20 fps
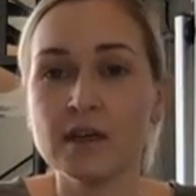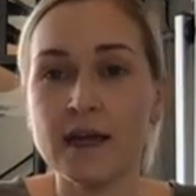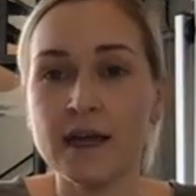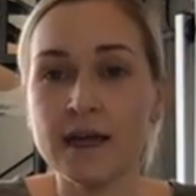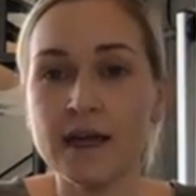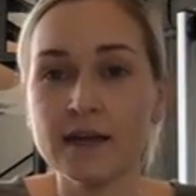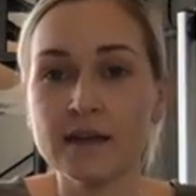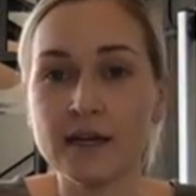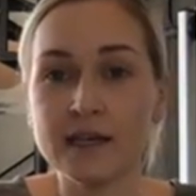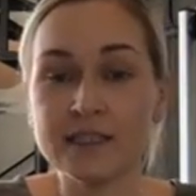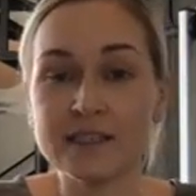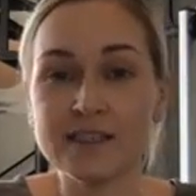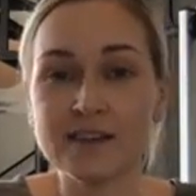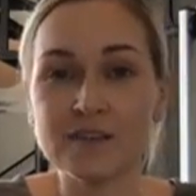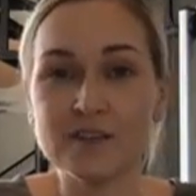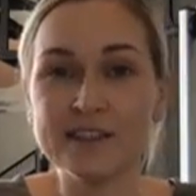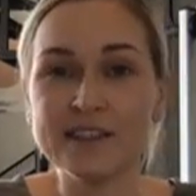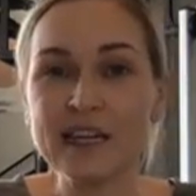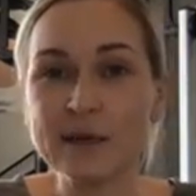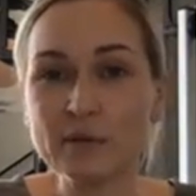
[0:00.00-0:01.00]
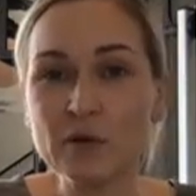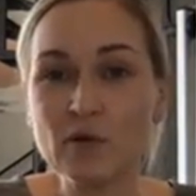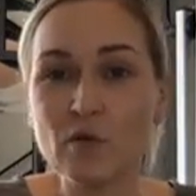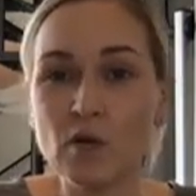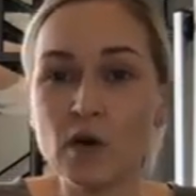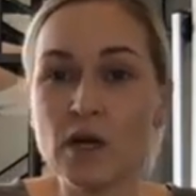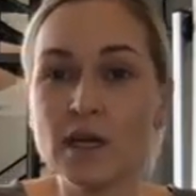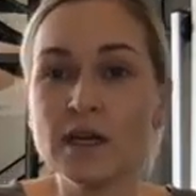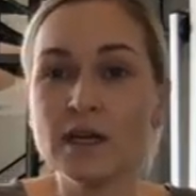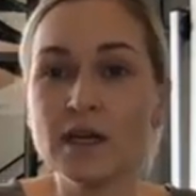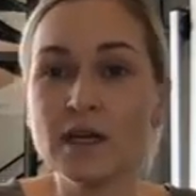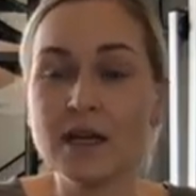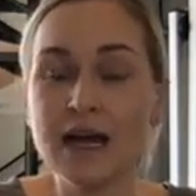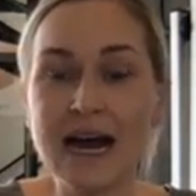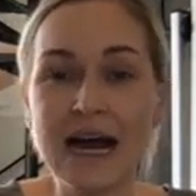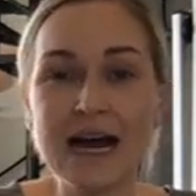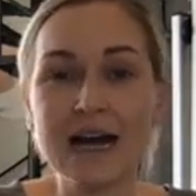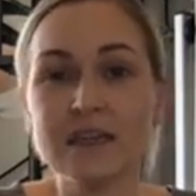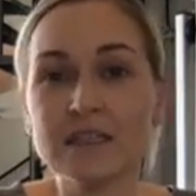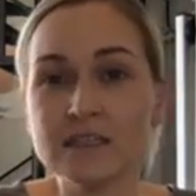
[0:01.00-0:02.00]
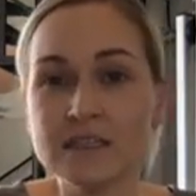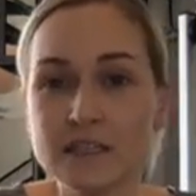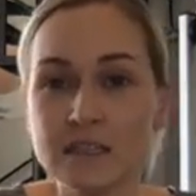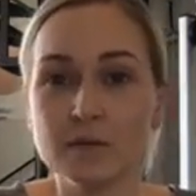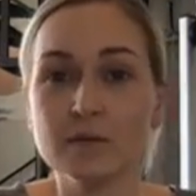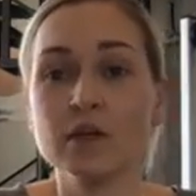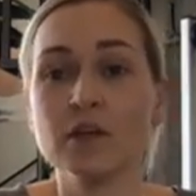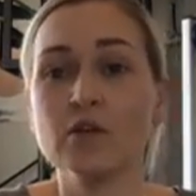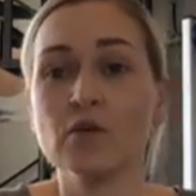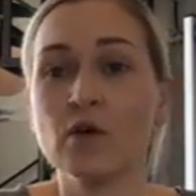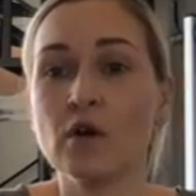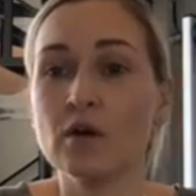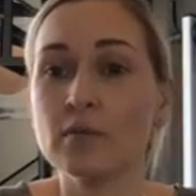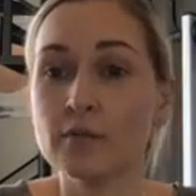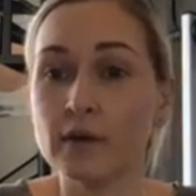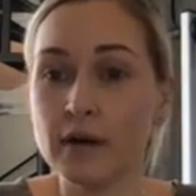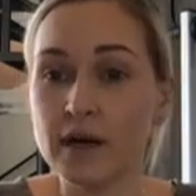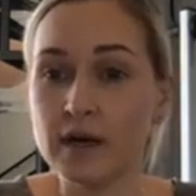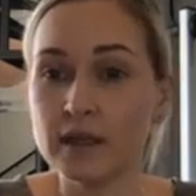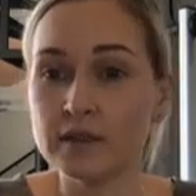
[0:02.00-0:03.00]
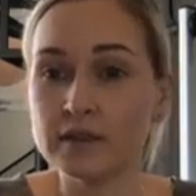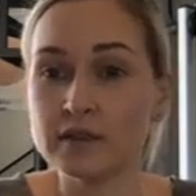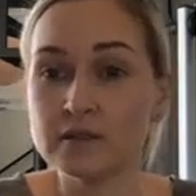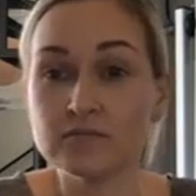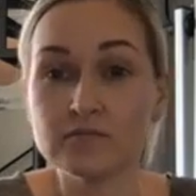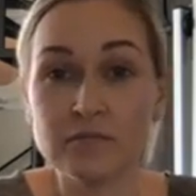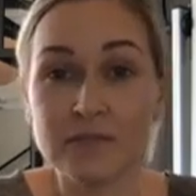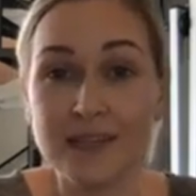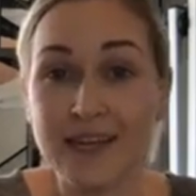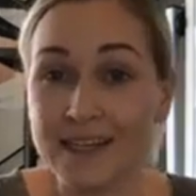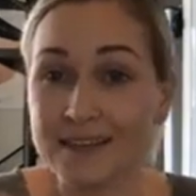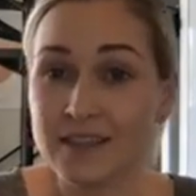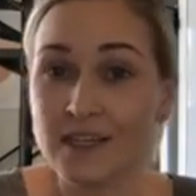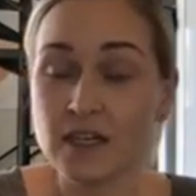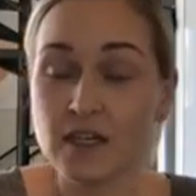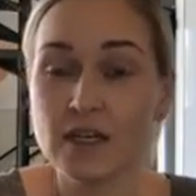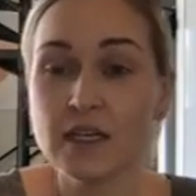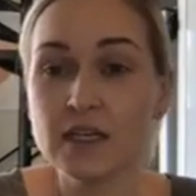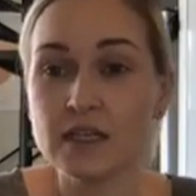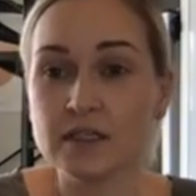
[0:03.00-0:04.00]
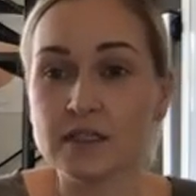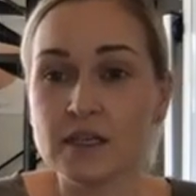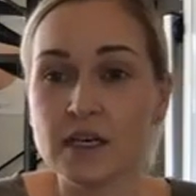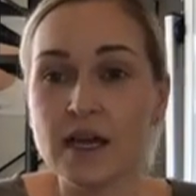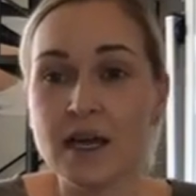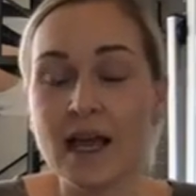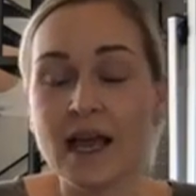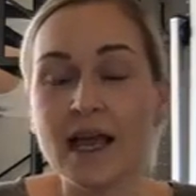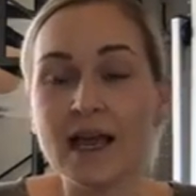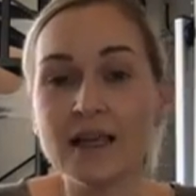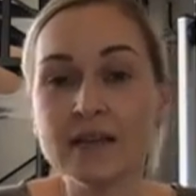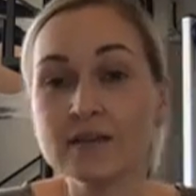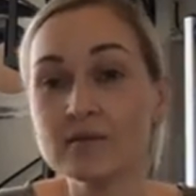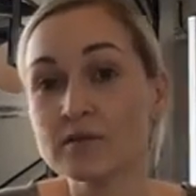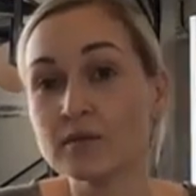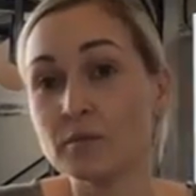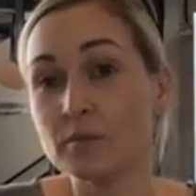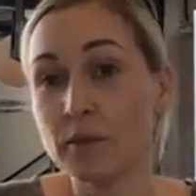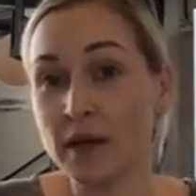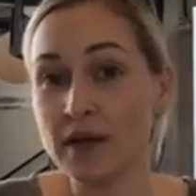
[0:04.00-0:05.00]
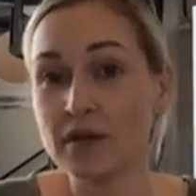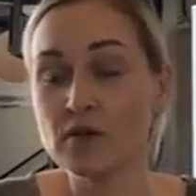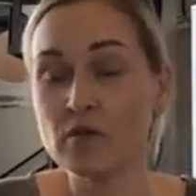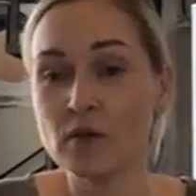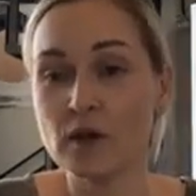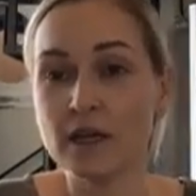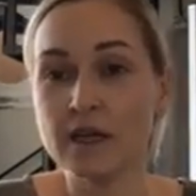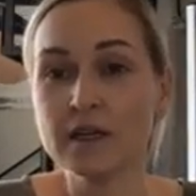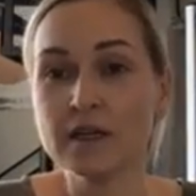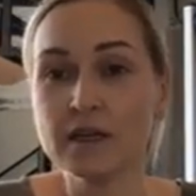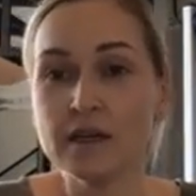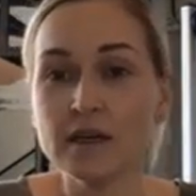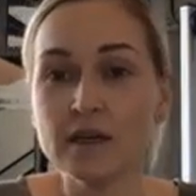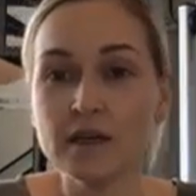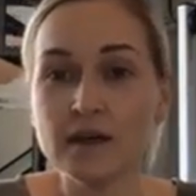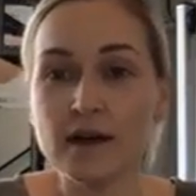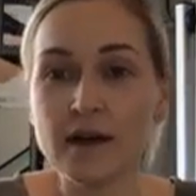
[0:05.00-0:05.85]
And I sell the #1 hottest CBD oil brand that there is. And by the way,